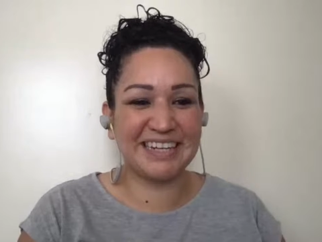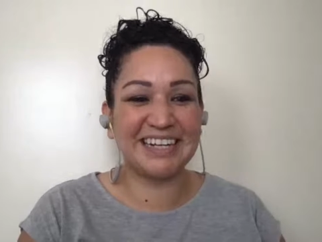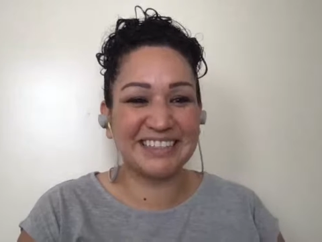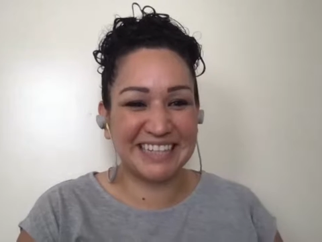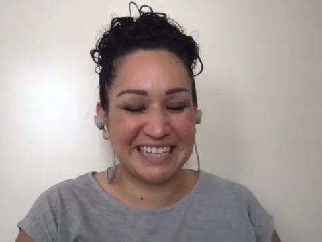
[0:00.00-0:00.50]

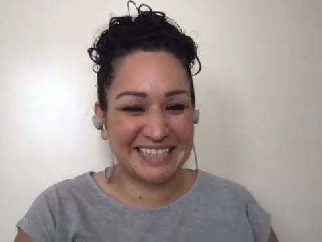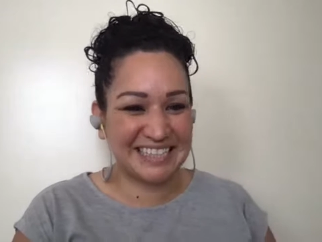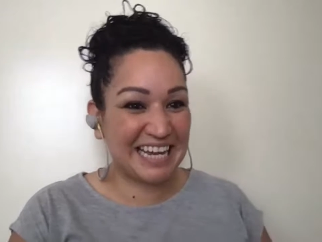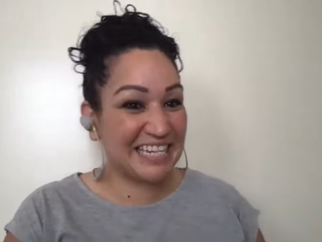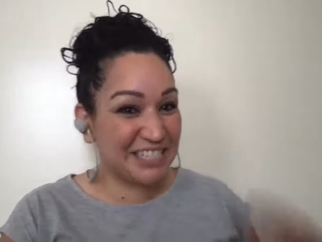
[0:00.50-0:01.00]
All
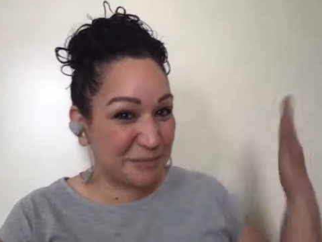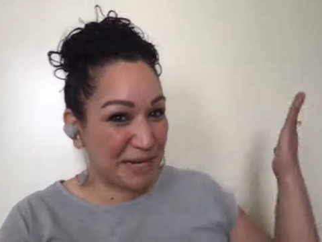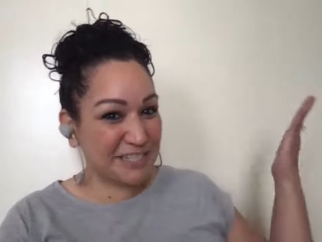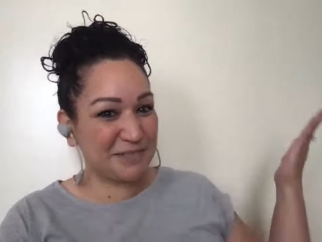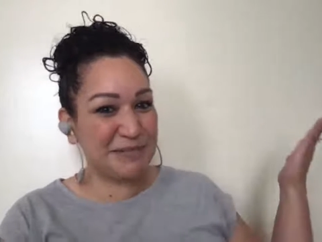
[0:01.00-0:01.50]
right, and you're
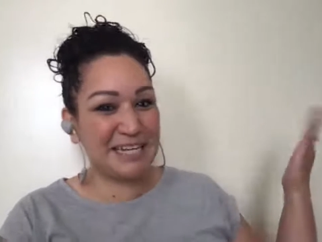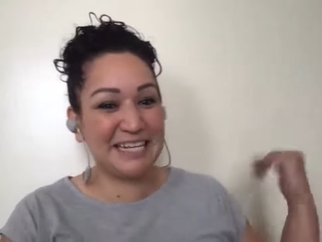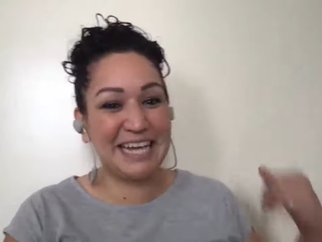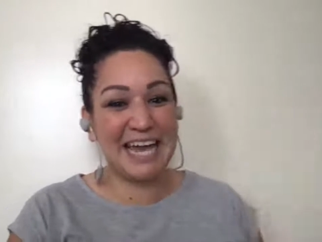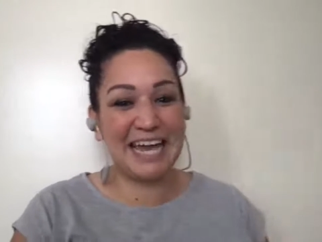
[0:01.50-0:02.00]
back to
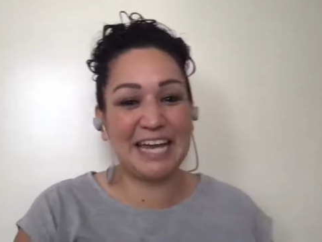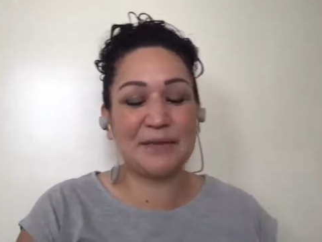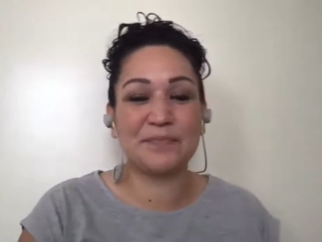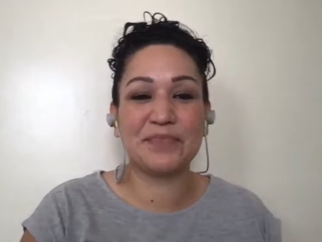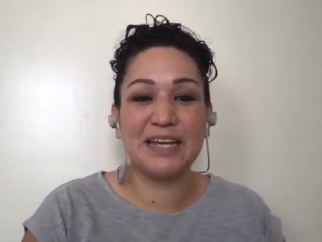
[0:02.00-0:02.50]
me,
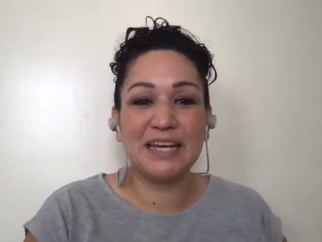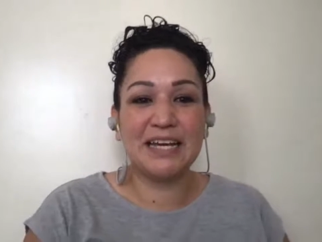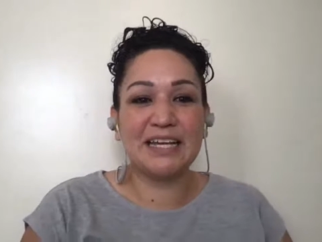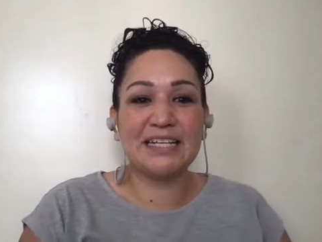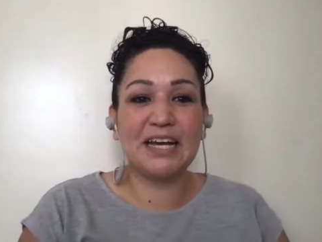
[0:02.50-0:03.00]
yay.
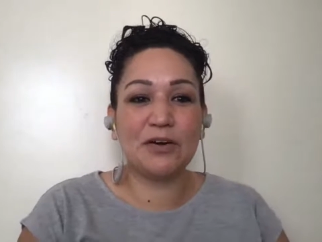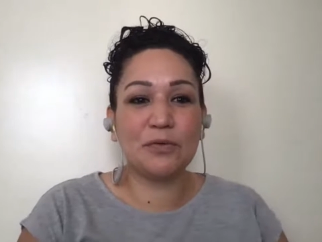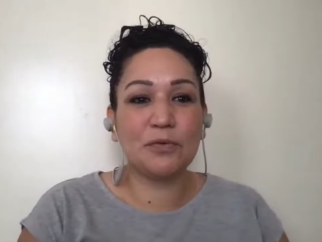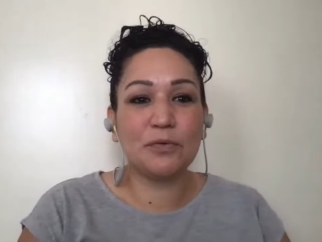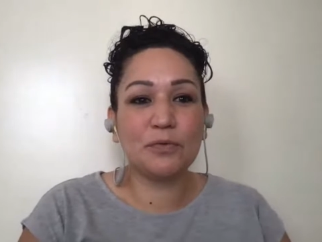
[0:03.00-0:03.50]

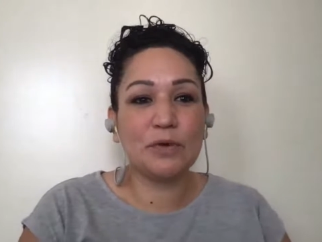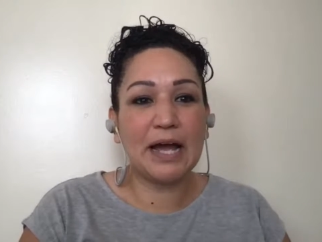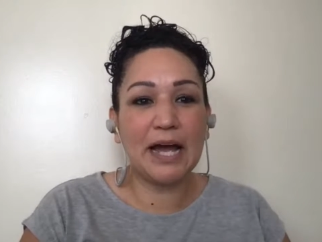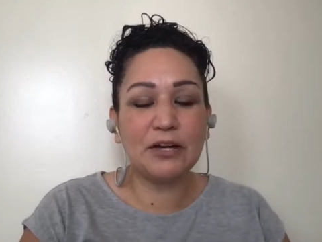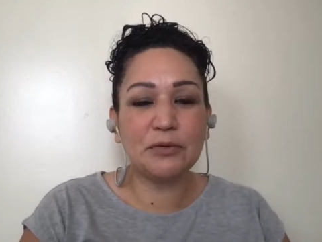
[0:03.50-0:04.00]
Now,
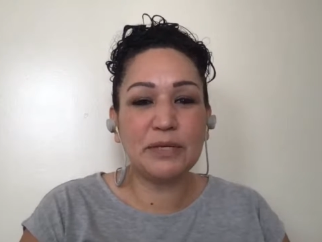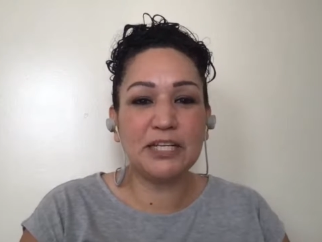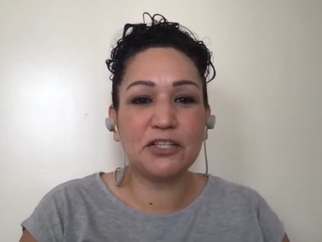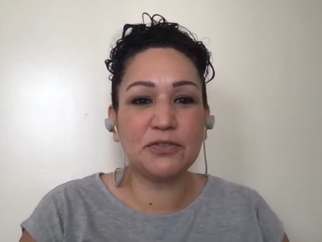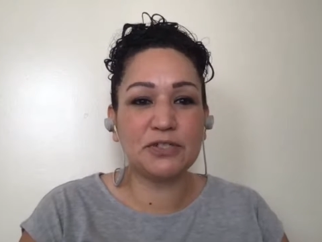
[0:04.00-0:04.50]
how do we
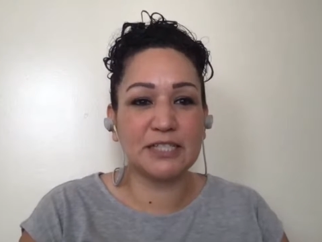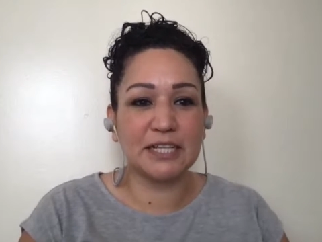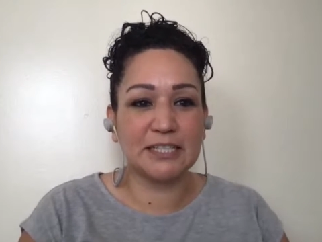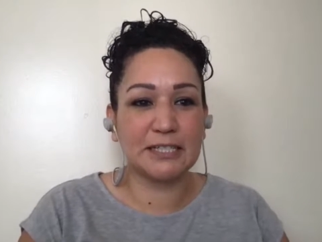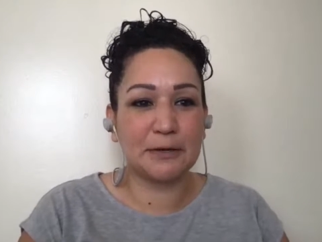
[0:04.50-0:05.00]
use
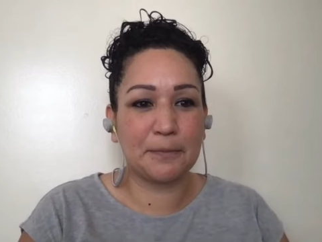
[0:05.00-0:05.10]
it?